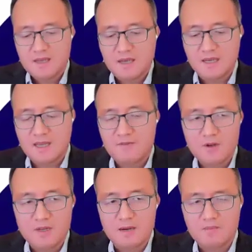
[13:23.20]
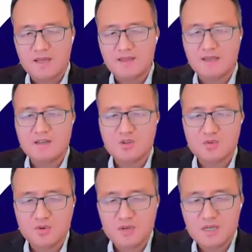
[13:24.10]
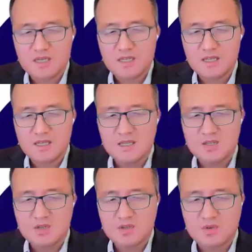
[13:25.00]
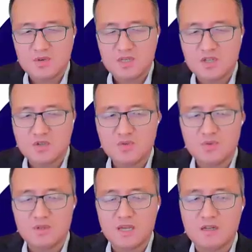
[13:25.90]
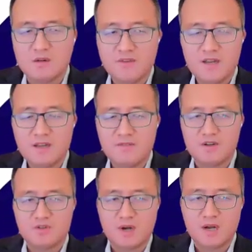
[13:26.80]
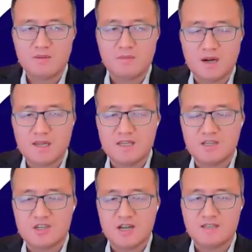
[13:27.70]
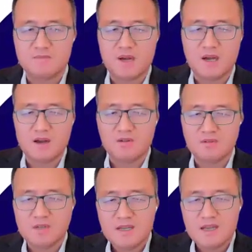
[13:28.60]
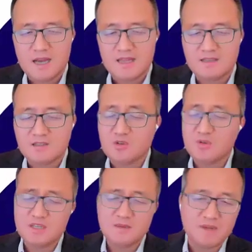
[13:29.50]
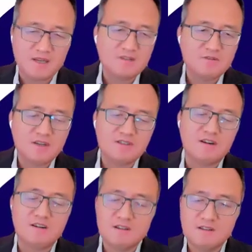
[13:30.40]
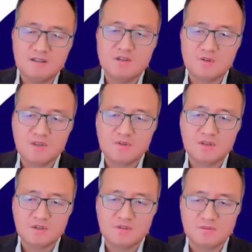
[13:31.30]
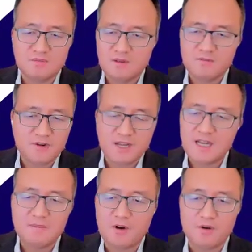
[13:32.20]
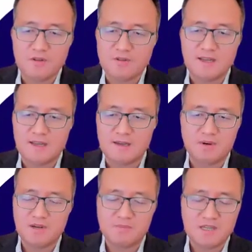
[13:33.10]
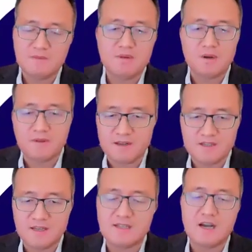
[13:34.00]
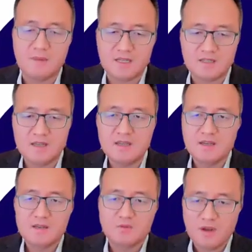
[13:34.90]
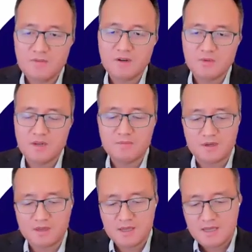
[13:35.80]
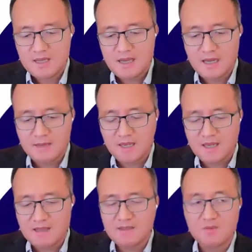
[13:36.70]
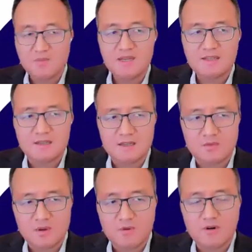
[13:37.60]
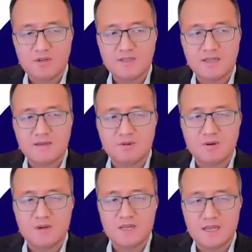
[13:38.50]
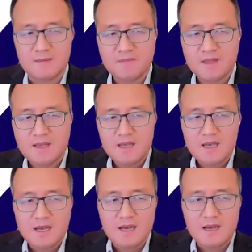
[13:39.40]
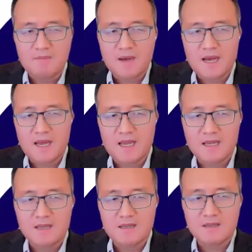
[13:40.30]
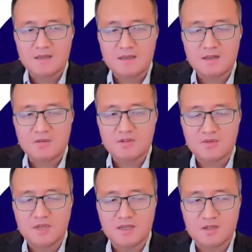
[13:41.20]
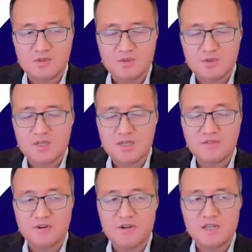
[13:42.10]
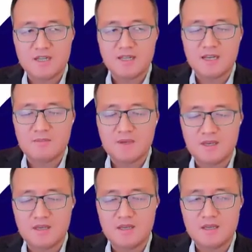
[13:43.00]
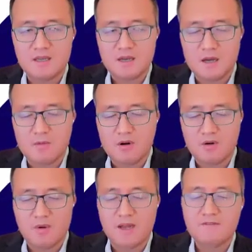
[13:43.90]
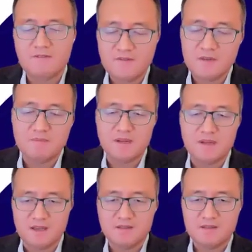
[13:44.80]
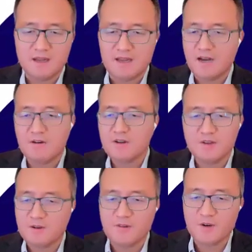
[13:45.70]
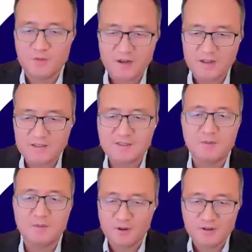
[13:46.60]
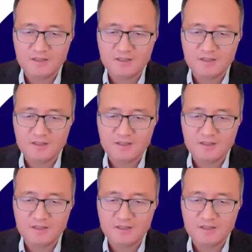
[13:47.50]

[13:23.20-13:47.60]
I'll give you a number. I think in 2022, the innovative drug market in China is about, I think it's $20 billion US in 2022. Forget about all those like a patient population. That's how much revenue really booked. And McKinsey recent report said that probably by close to 2030, they're going to be around 50 billion. And Eric, very well, that's small.